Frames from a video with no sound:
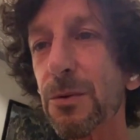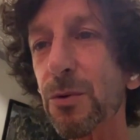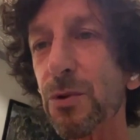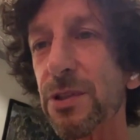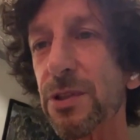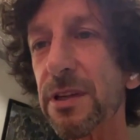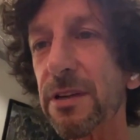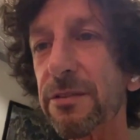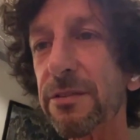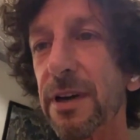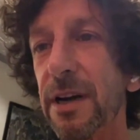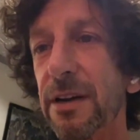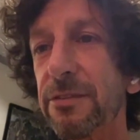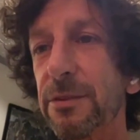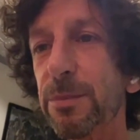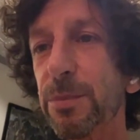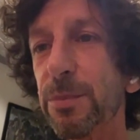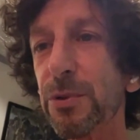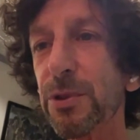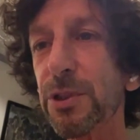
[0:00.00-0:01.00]
who
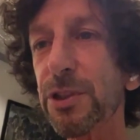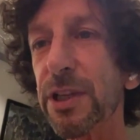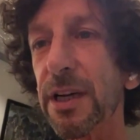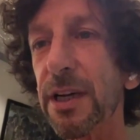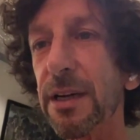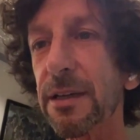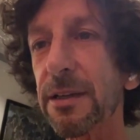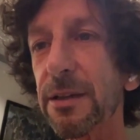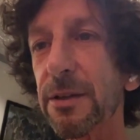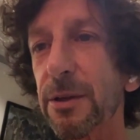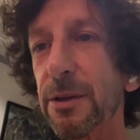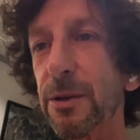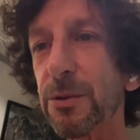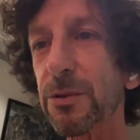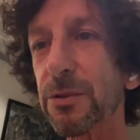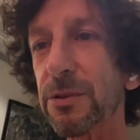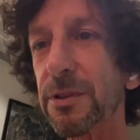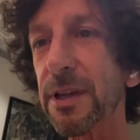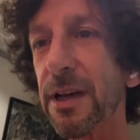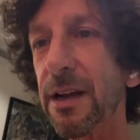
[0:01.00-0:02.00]
survived Bucha,
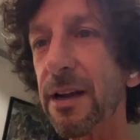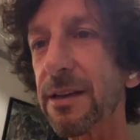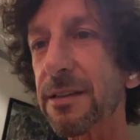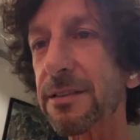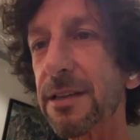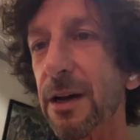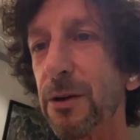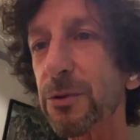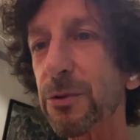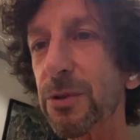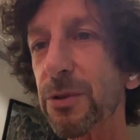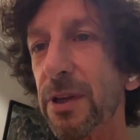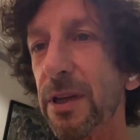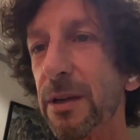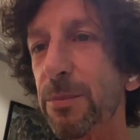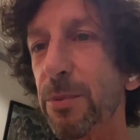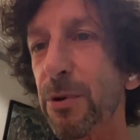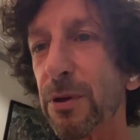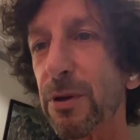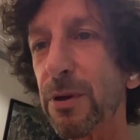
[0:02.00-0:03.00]
to tell us how to
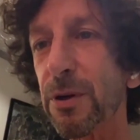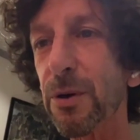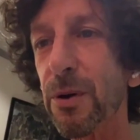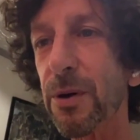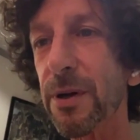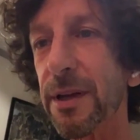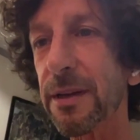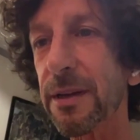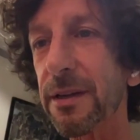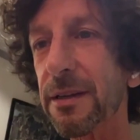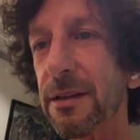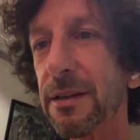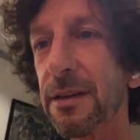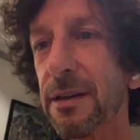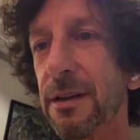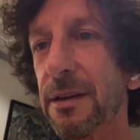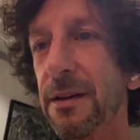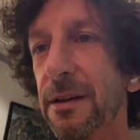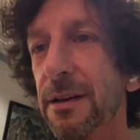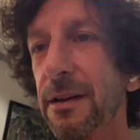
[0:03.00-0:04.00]
keep on going.
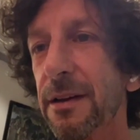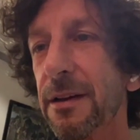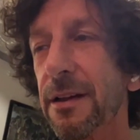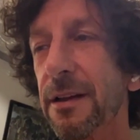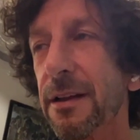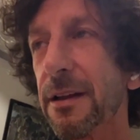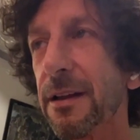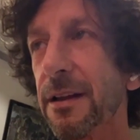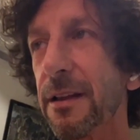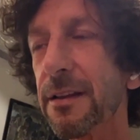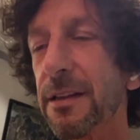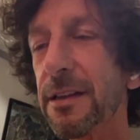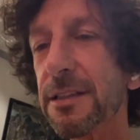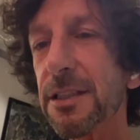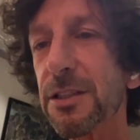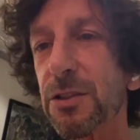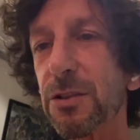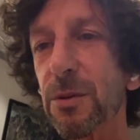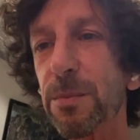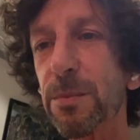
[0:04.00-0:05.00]

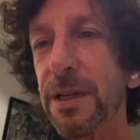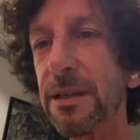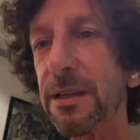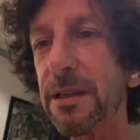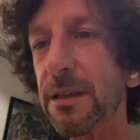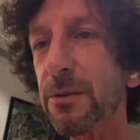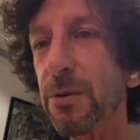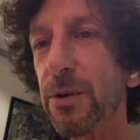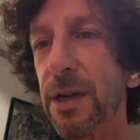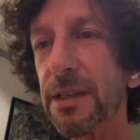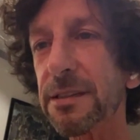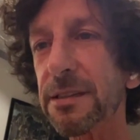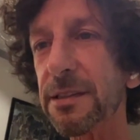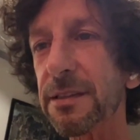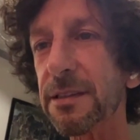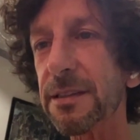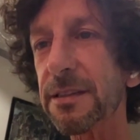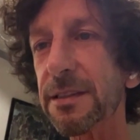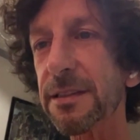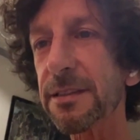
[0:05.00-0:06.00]
This is completely
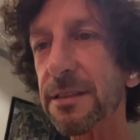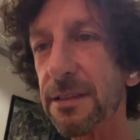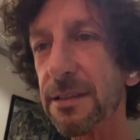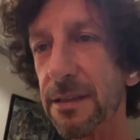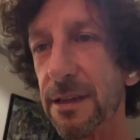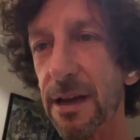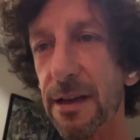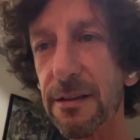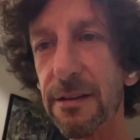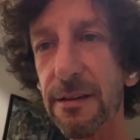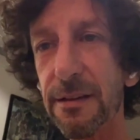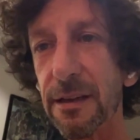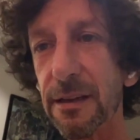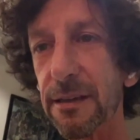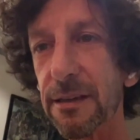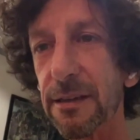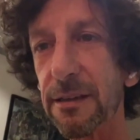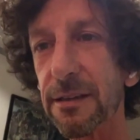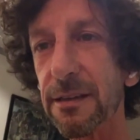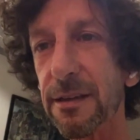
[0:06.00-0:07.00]
crazy. This is
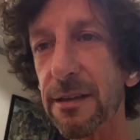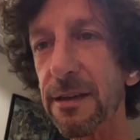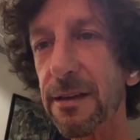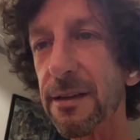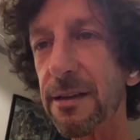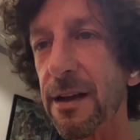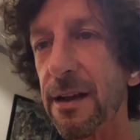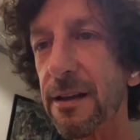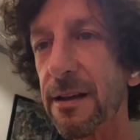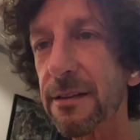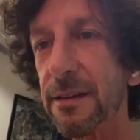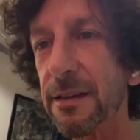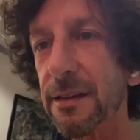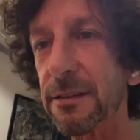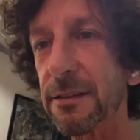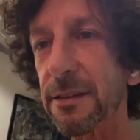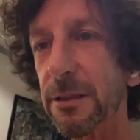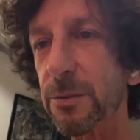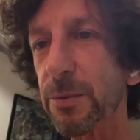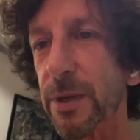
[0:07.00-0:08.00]
nothing
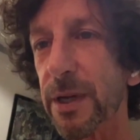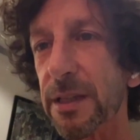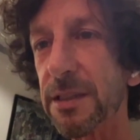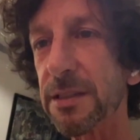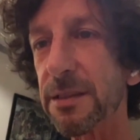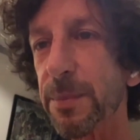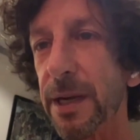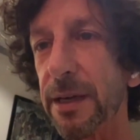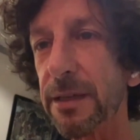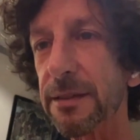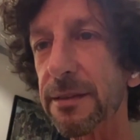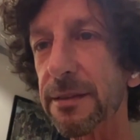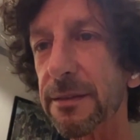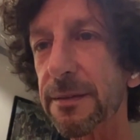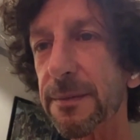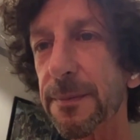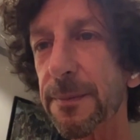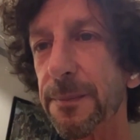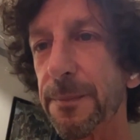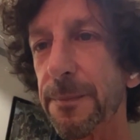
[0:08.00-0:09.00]
that we expected.